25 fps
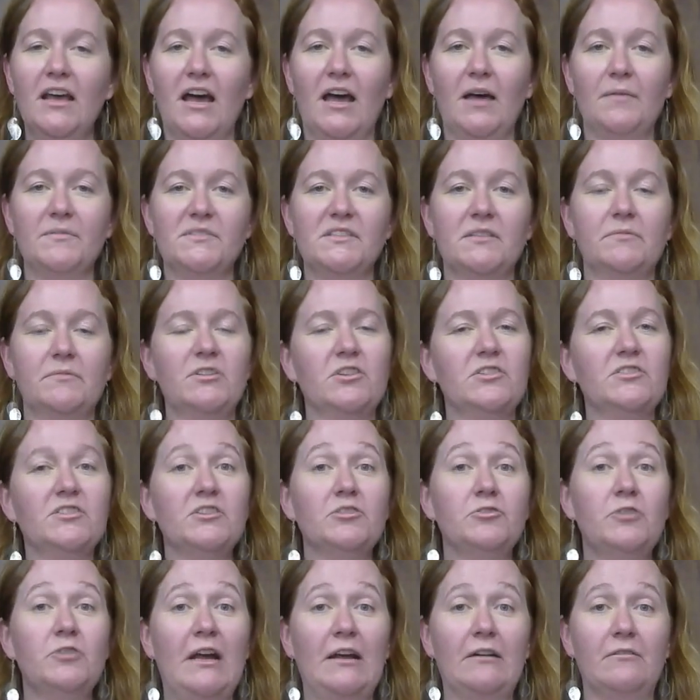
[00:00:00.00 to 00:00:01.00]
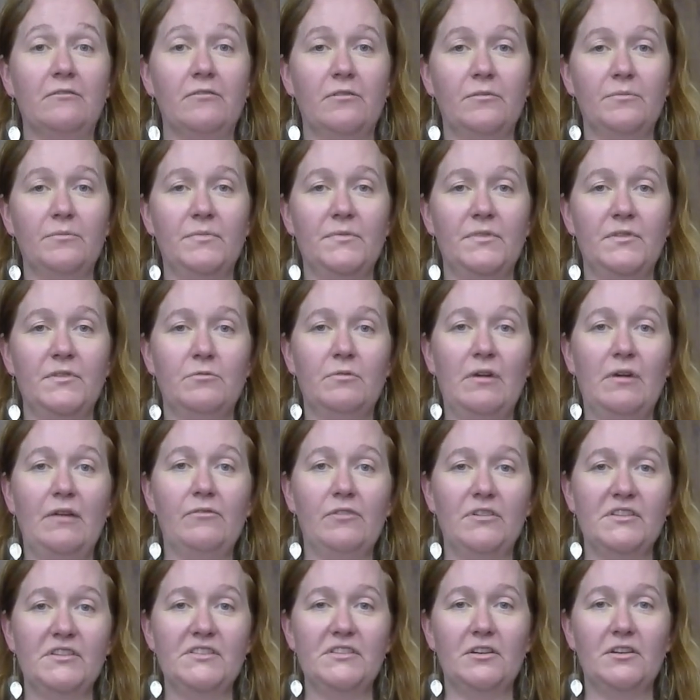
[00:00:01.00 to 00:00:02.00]
so we don't detract from the
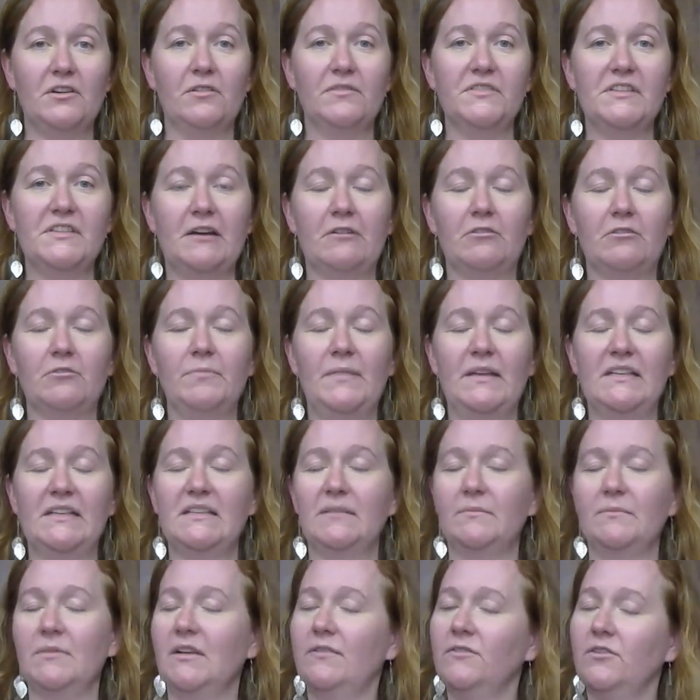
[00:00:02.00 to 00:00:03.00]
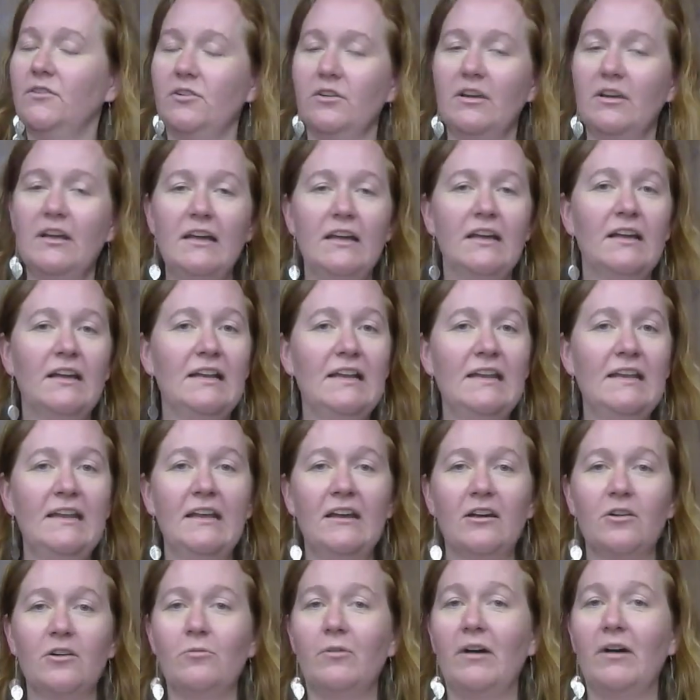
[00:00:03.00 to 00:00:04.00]
reverence of sacrament meeting. But if you're
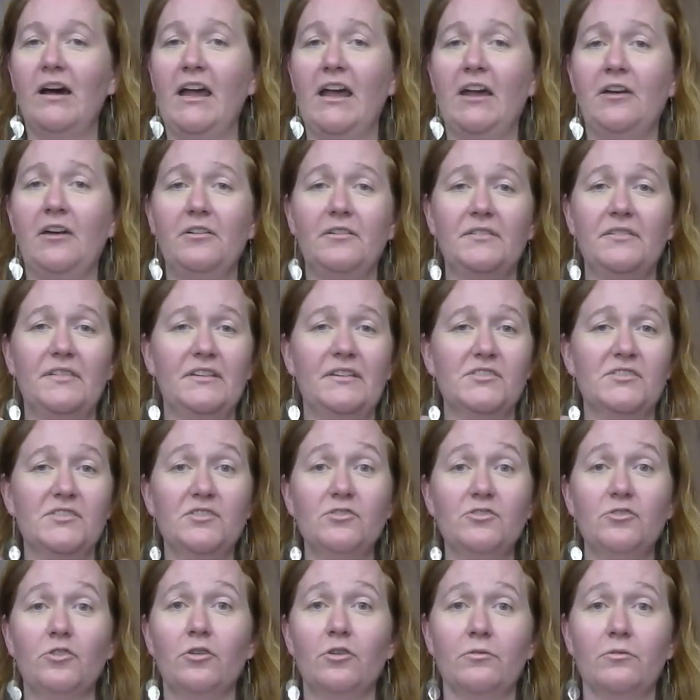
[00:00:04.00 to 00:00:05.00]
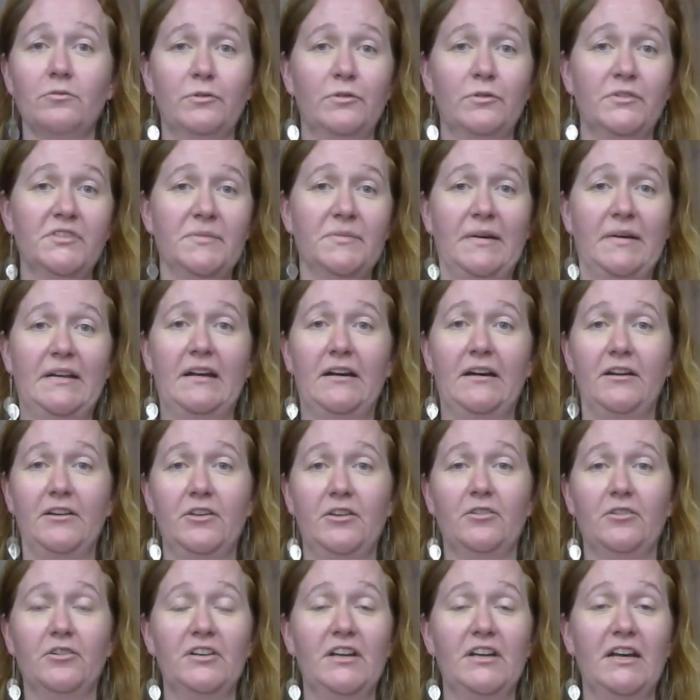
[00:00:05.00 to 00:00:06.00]
leading a choir, there's no rules about how
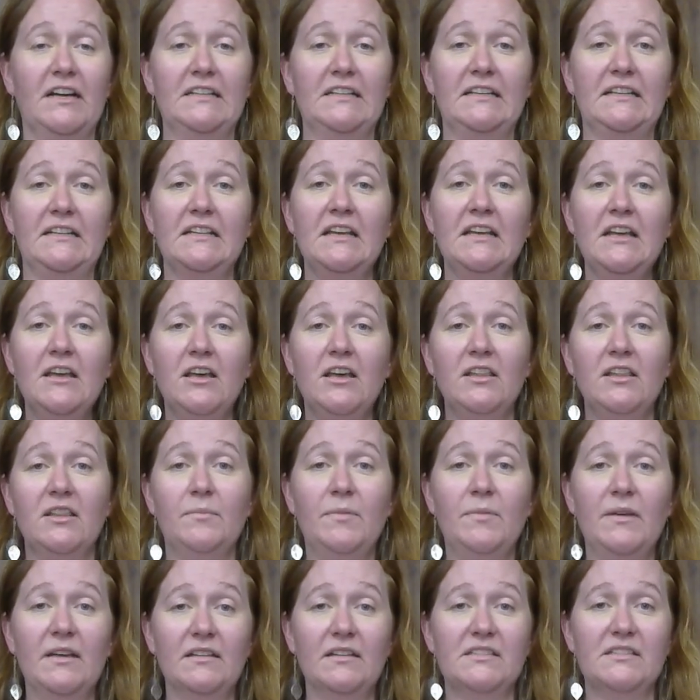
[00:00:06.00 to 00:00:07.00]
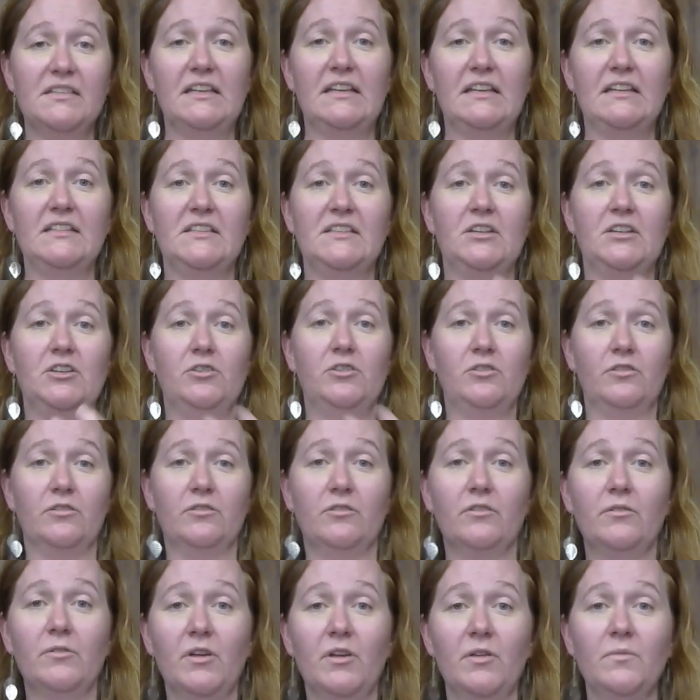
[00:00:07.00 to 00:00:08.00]
you conduct it. The biggest thing is that you're
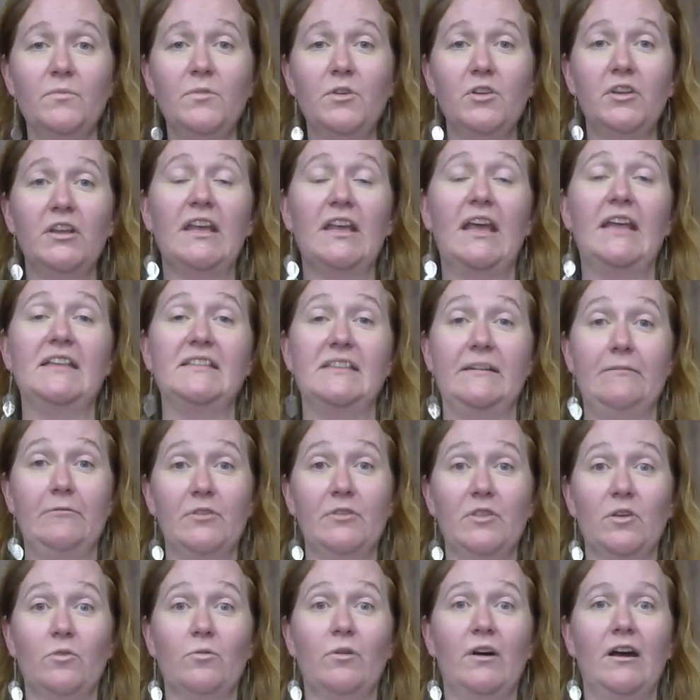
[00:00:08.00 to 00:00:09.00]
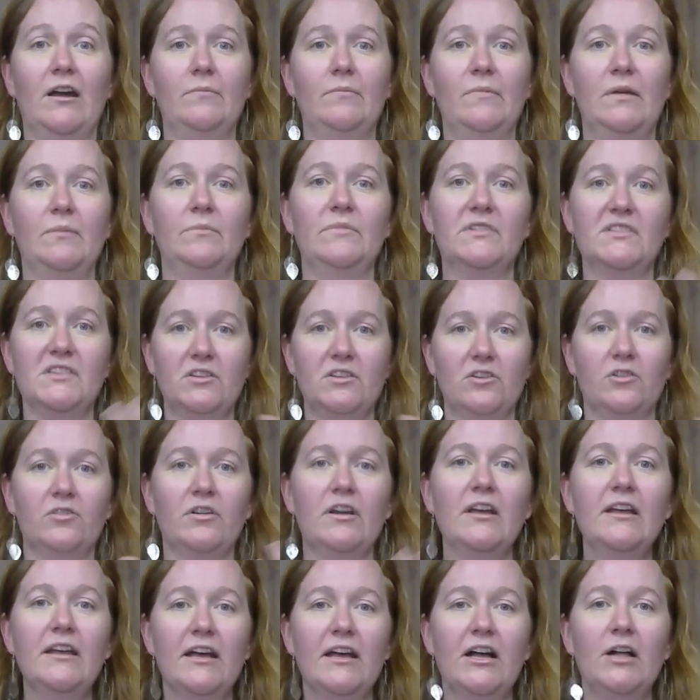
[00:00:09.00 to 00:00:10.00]
communicating with the choir members and you're
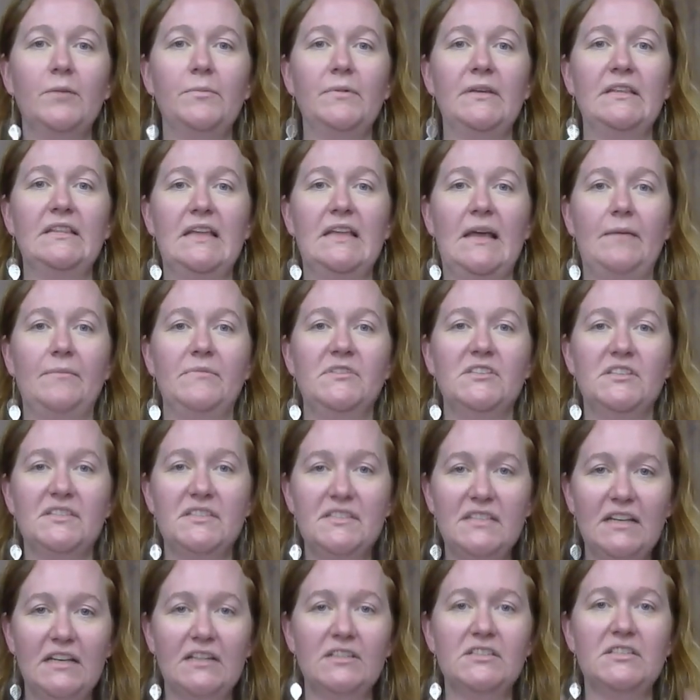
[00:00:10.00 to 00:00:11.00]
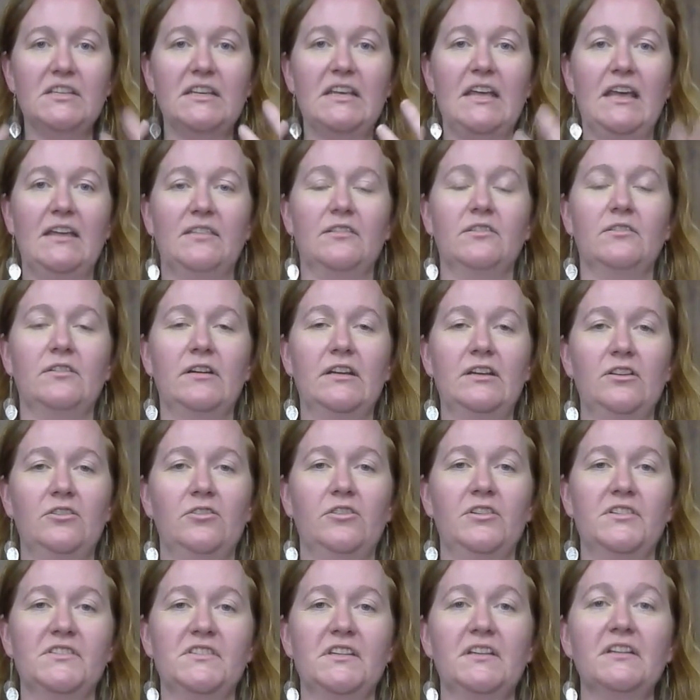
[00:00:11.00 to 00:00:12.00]
helping them to sing together in
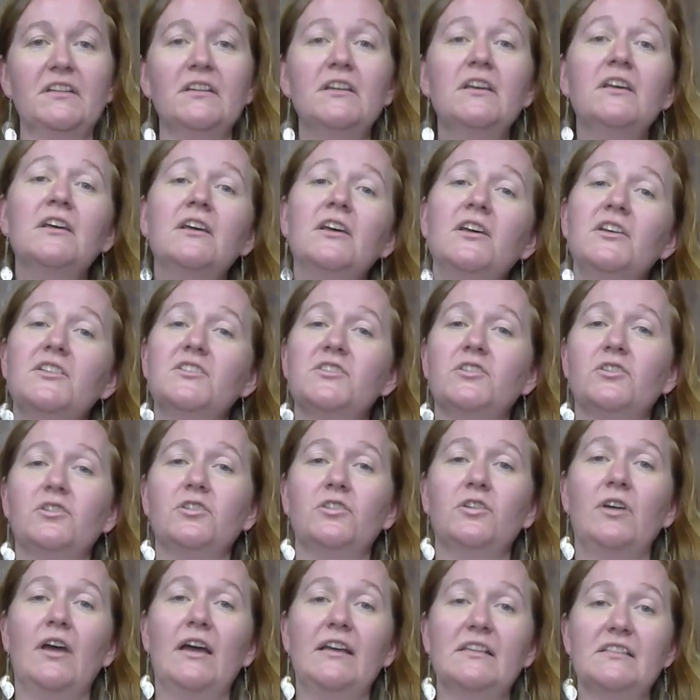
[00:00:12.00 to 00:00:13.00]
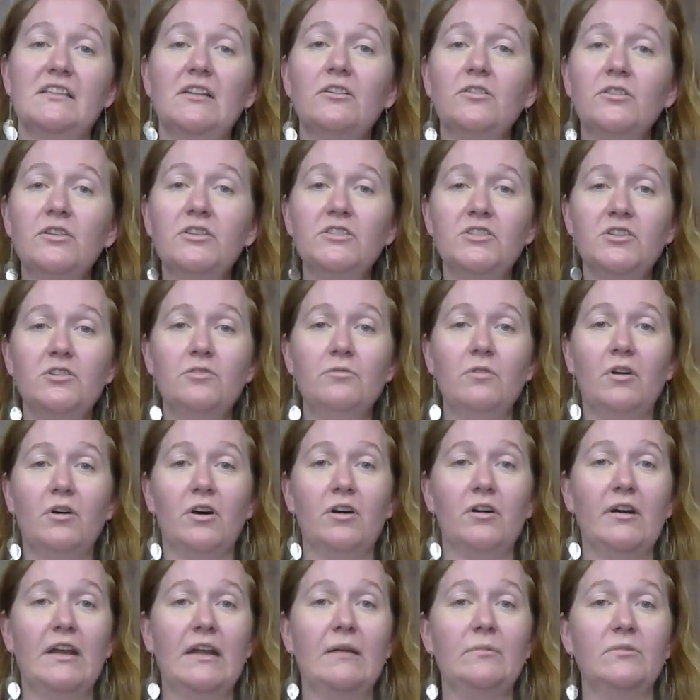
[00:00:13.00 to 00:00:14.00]
unison. So as long as you
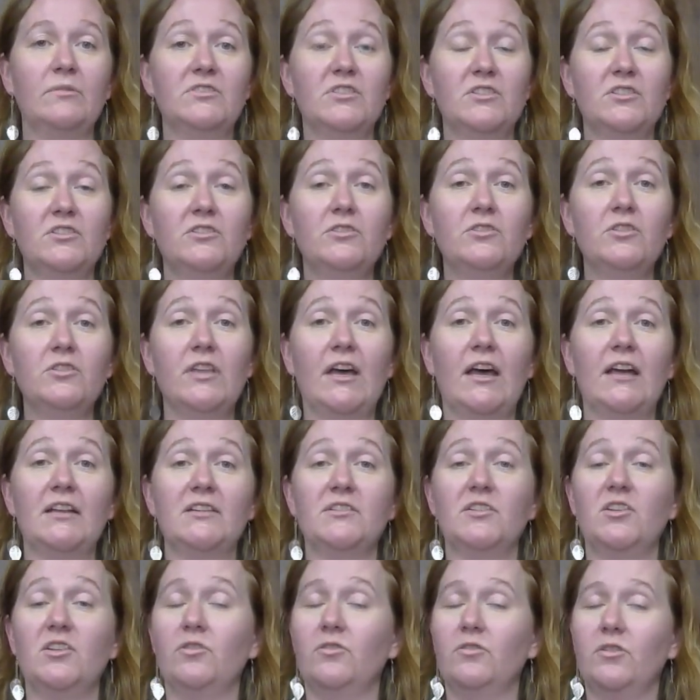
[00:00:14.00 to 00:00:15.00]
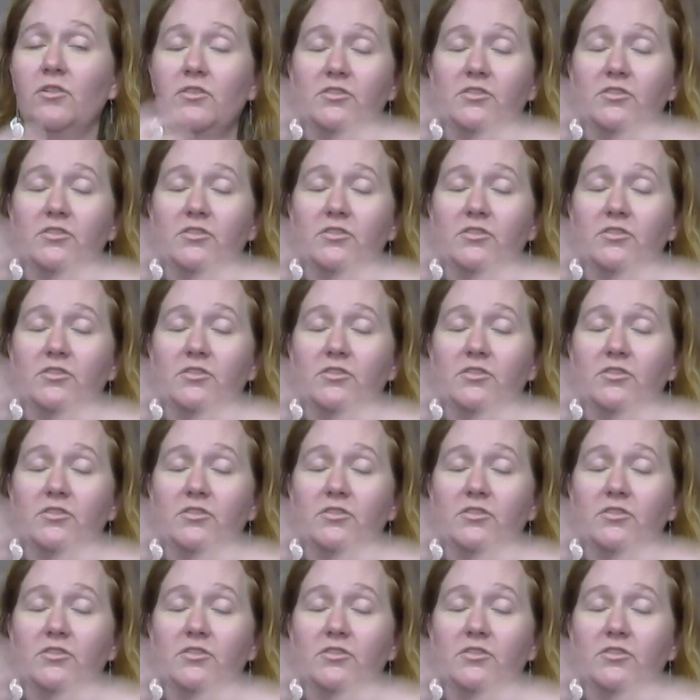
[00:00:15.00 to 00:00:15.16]
are able to do that, you can